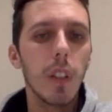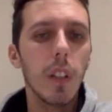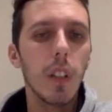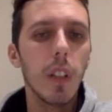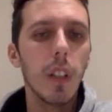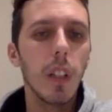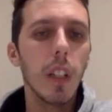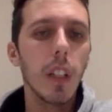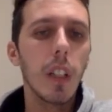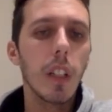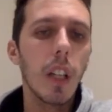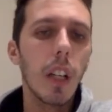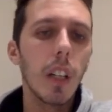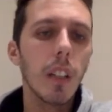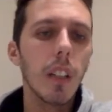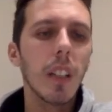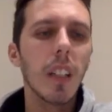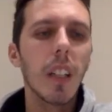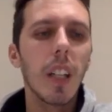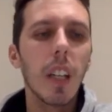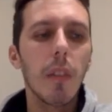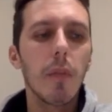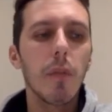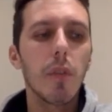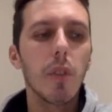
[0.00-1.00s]
it kind of
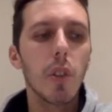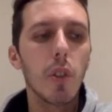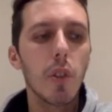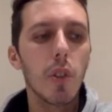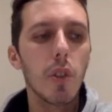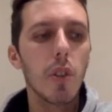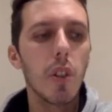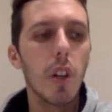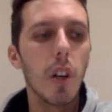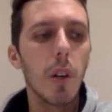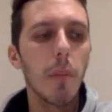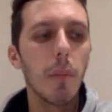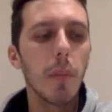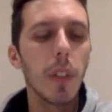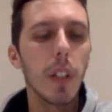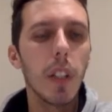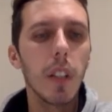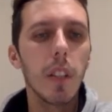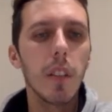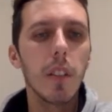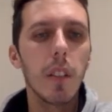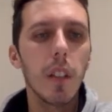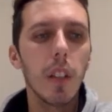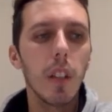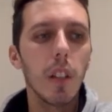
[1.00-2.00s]
gives you some
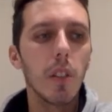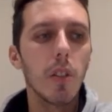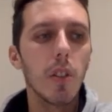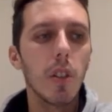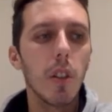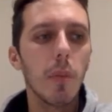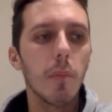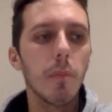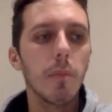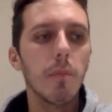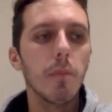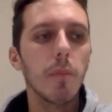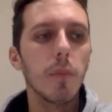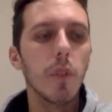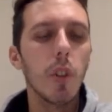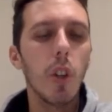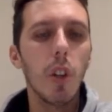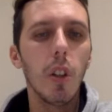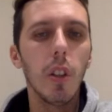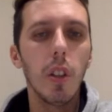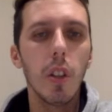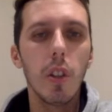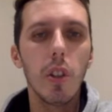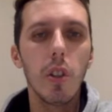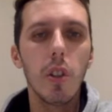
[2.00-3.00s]
intel, some
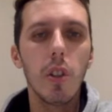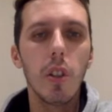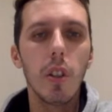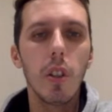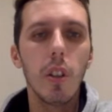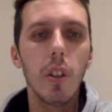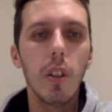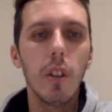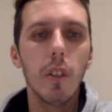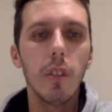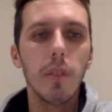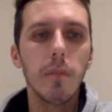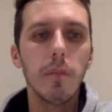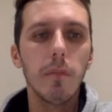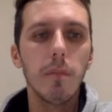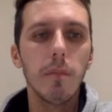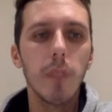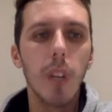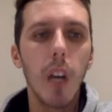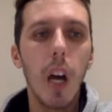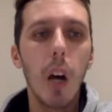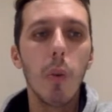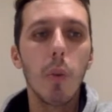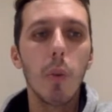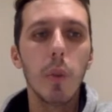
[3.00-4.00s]
knowledge on
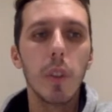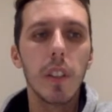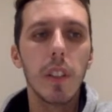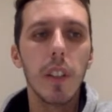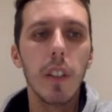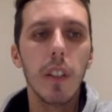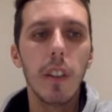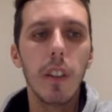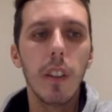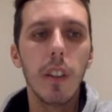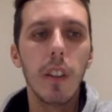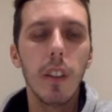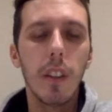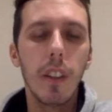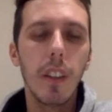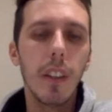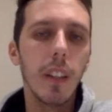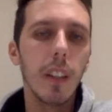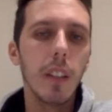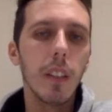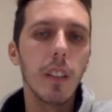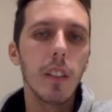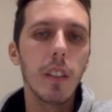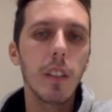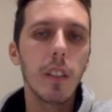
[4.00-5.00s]
how we see the
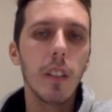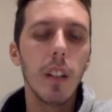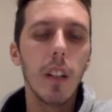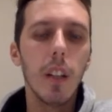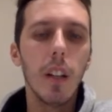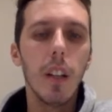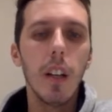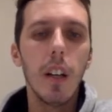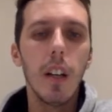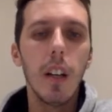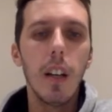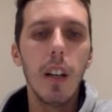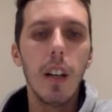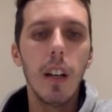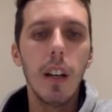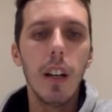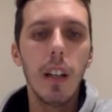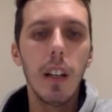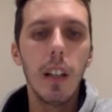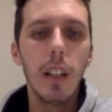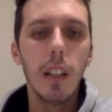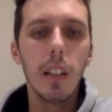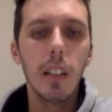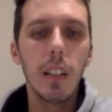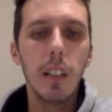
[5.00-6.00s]
things
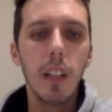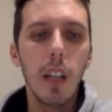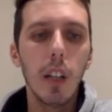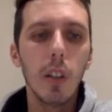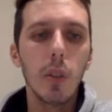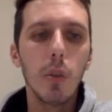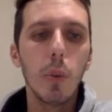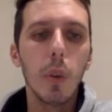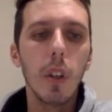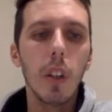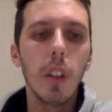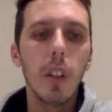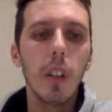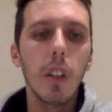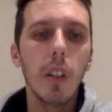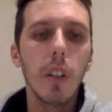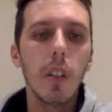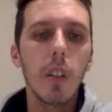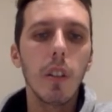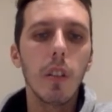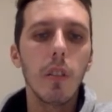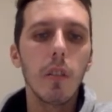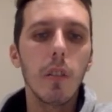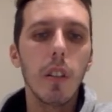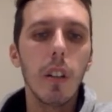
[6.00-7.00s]
and how do we
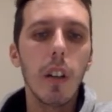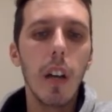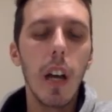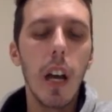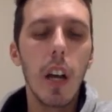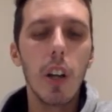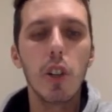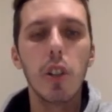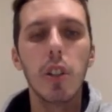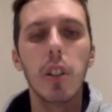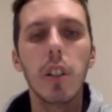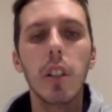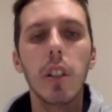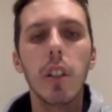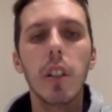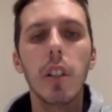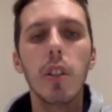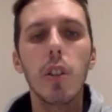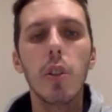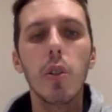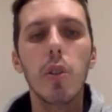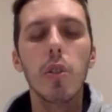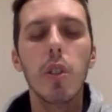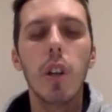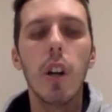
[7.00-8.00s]
actually
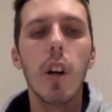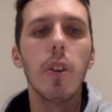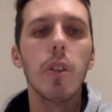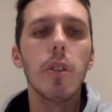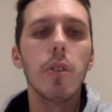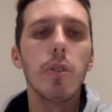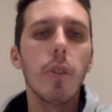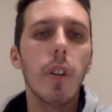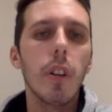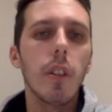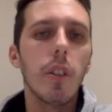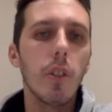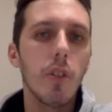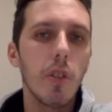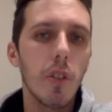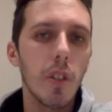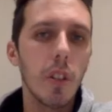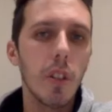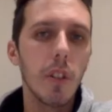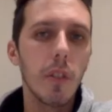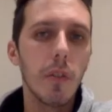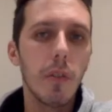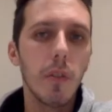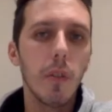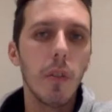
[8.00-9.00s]
use our
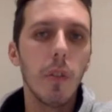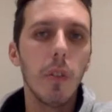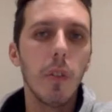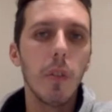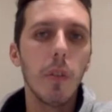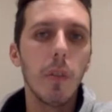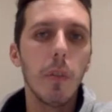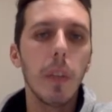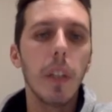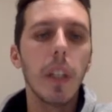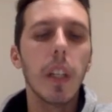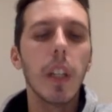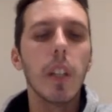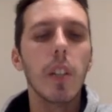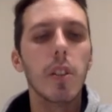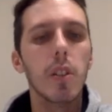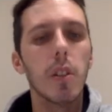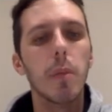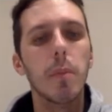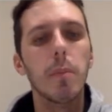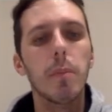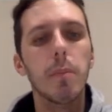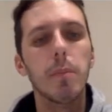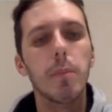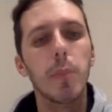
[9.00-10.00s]
strategies for making
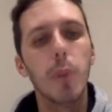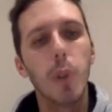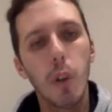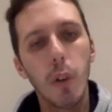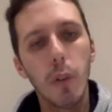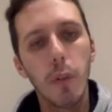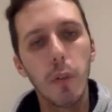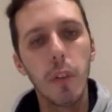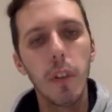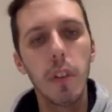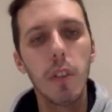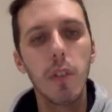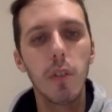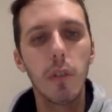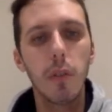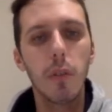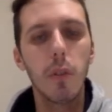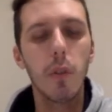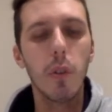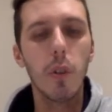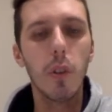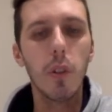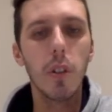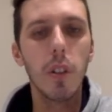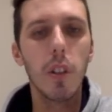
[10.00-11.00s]
some profits, of
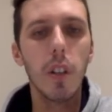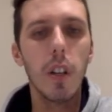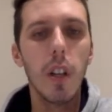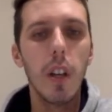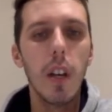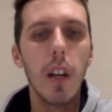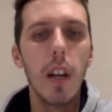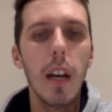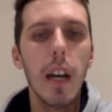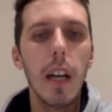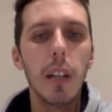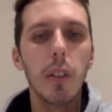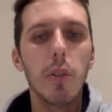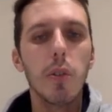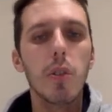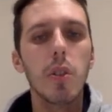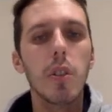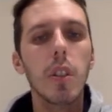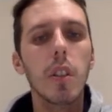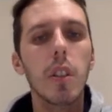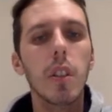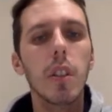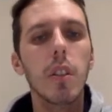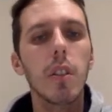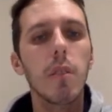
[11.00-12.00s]
course, and to
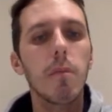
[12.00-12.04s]
see